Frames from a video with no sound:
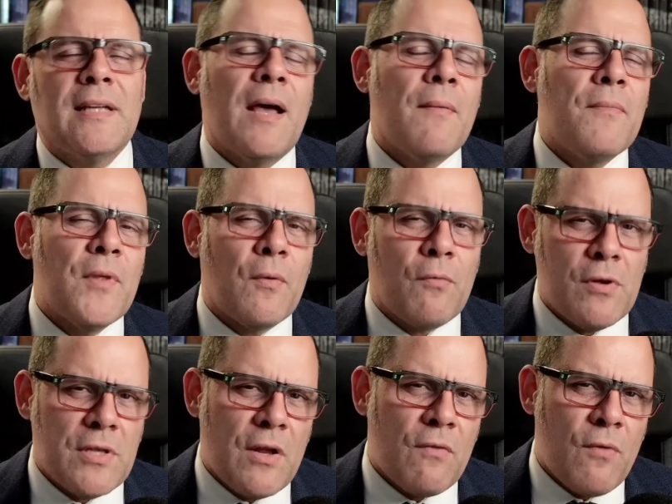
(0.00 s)
I'm the
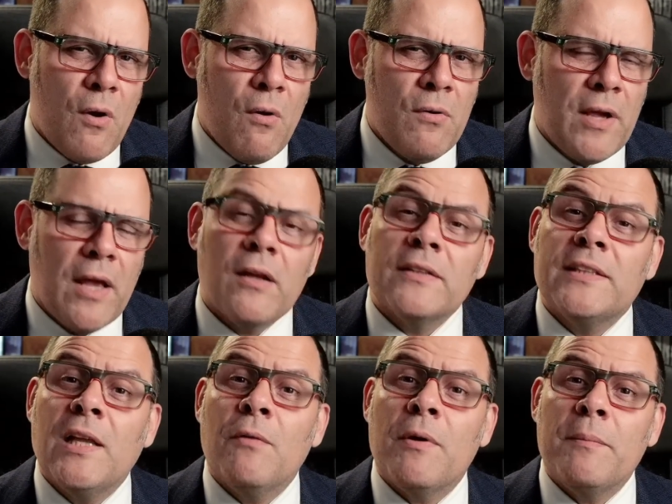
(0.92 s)
Royal Rogue, and
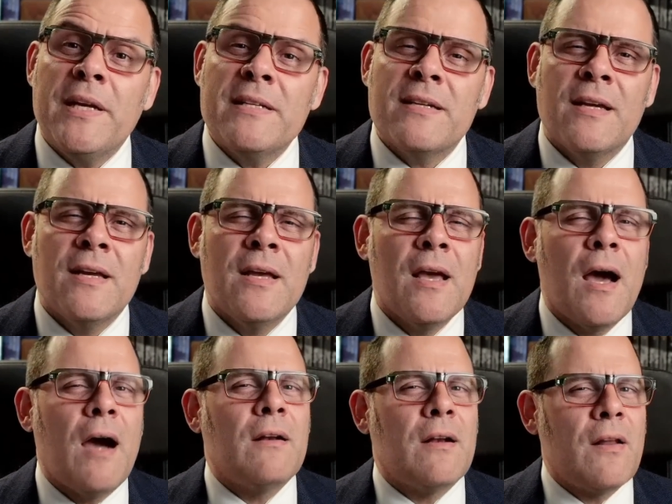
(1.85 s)
until we meet
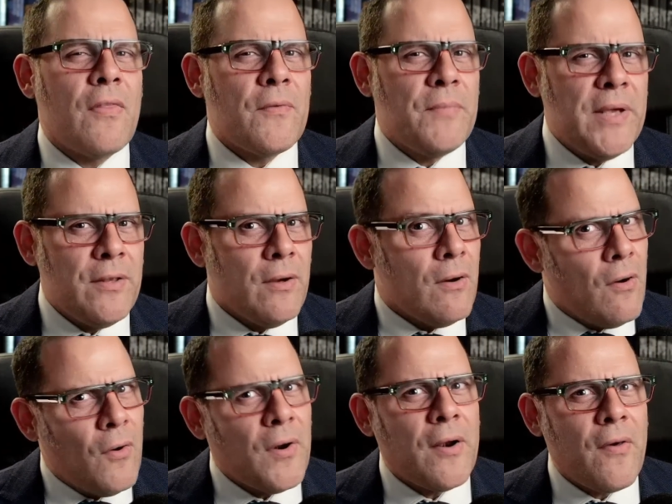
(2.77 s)
on another video
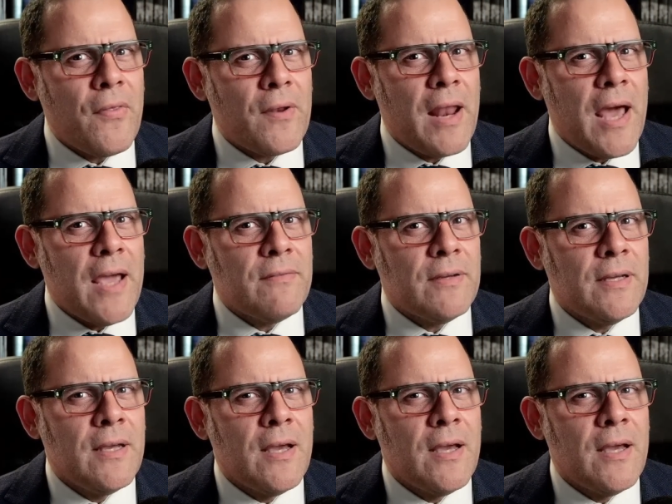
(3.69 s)
or another live,